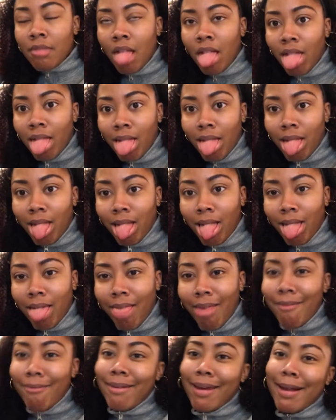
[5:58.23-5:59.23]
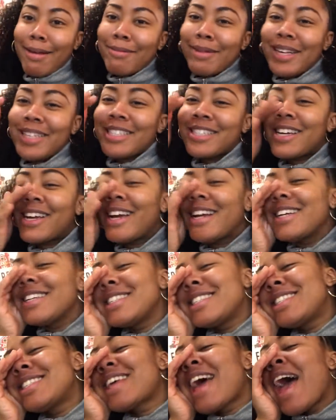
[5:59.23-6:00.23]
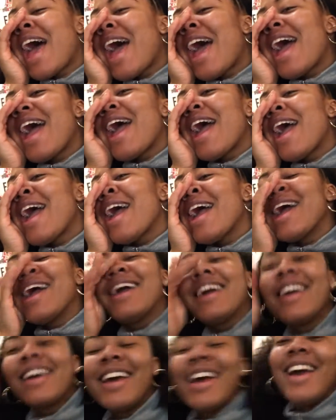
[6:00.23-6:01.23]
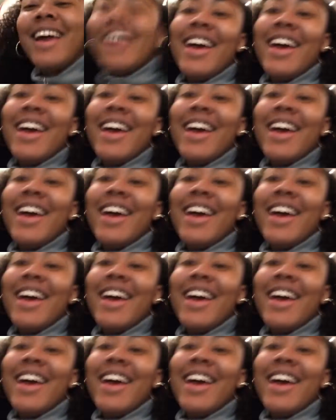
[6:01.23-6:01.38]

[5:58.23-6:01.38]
Ugh, what am I trying to